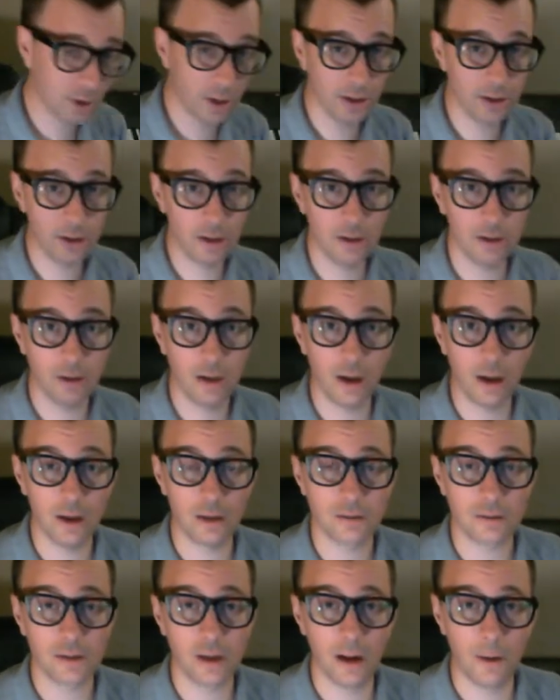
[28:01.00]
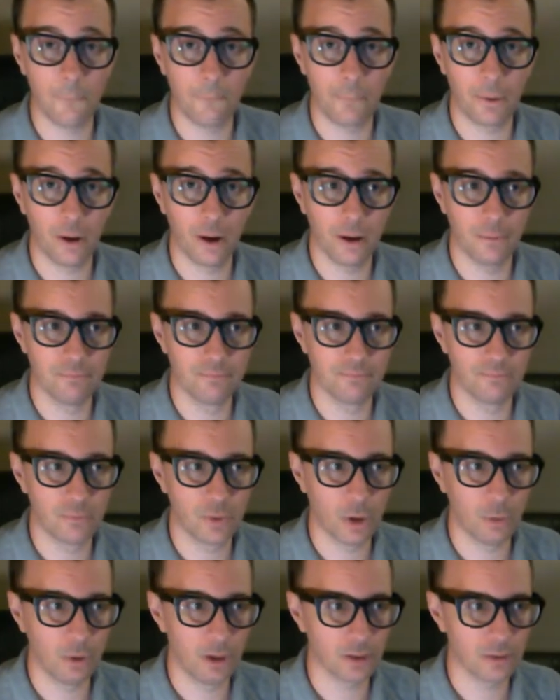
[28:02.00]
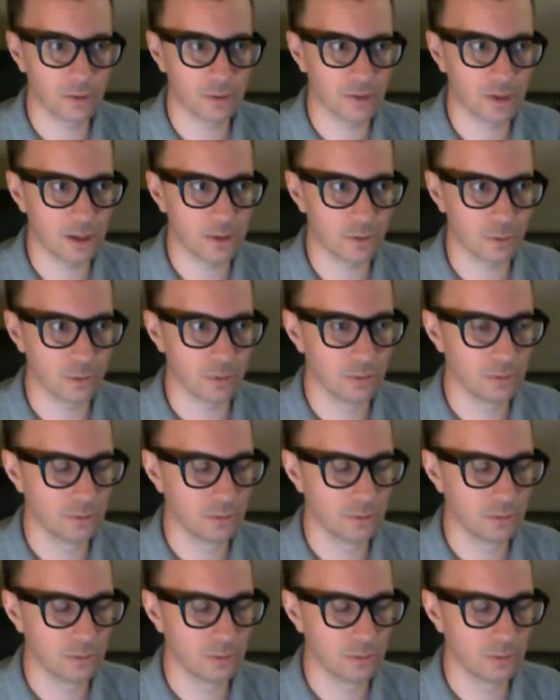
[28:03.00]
and set up a regular schedule